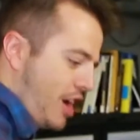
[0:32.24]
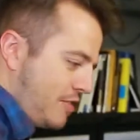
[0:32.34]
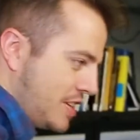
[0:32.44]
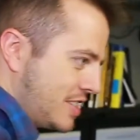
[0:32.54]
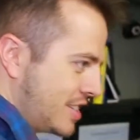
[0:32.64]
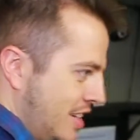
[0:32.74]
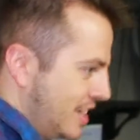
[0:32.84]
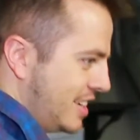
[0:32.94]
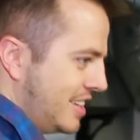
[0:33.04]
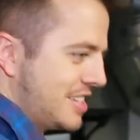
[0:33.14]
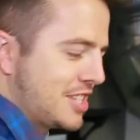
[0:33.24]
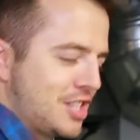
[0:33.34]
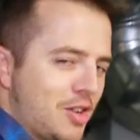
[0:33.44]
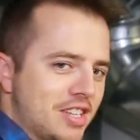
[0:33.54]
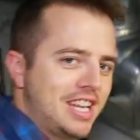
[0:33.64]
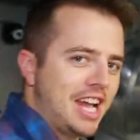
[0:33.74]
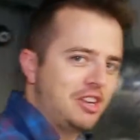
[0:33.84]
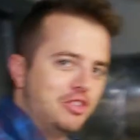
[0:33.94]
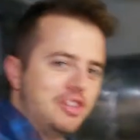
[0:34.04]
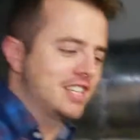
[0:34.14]
office, this is known as
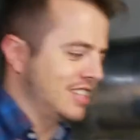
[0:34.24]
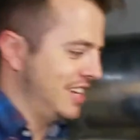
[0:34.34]
Daniel Nix